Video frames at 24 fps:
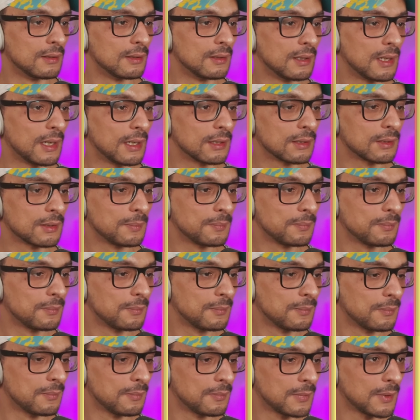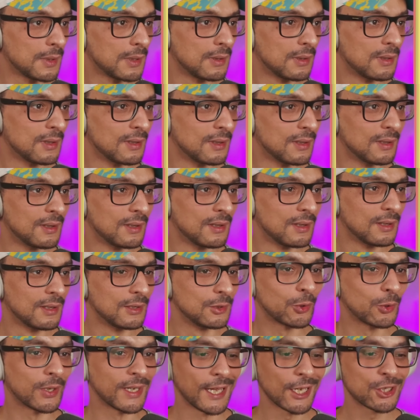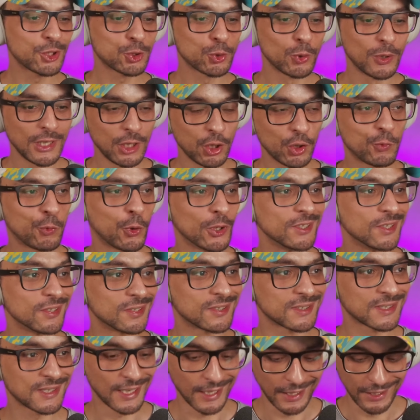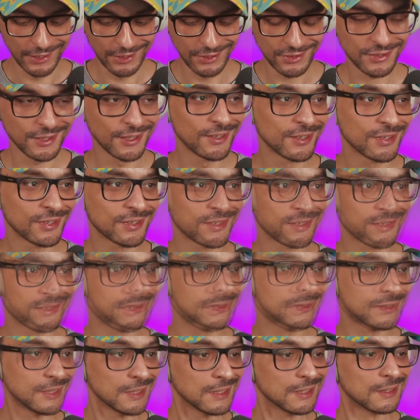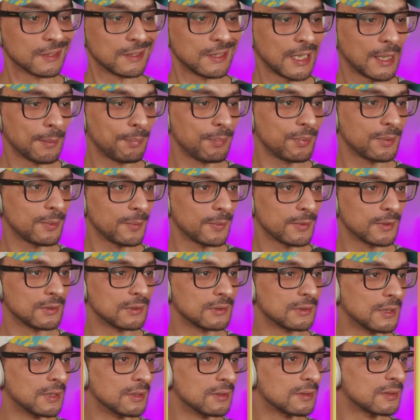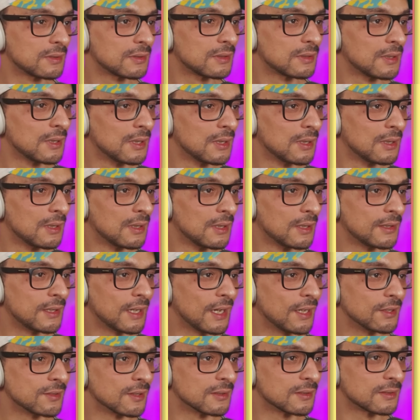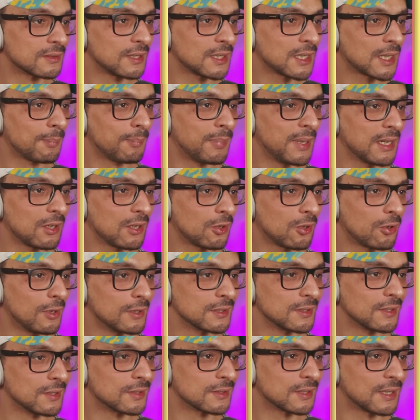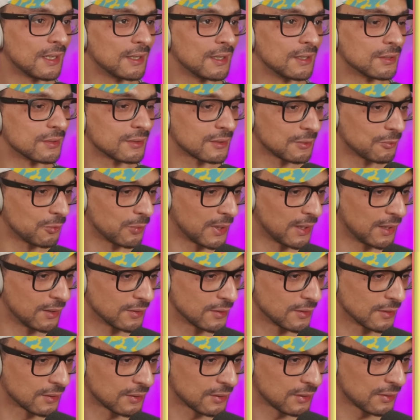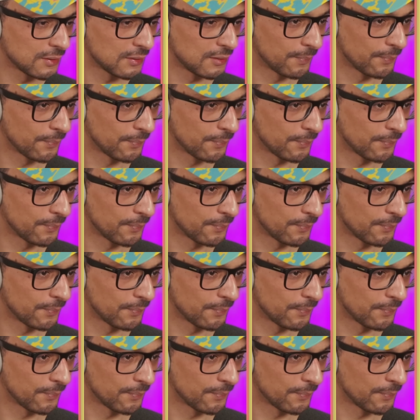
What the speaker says: Like, you can actually look for disguise in the sticker app. There is a sticker pack called disguise. Where is it?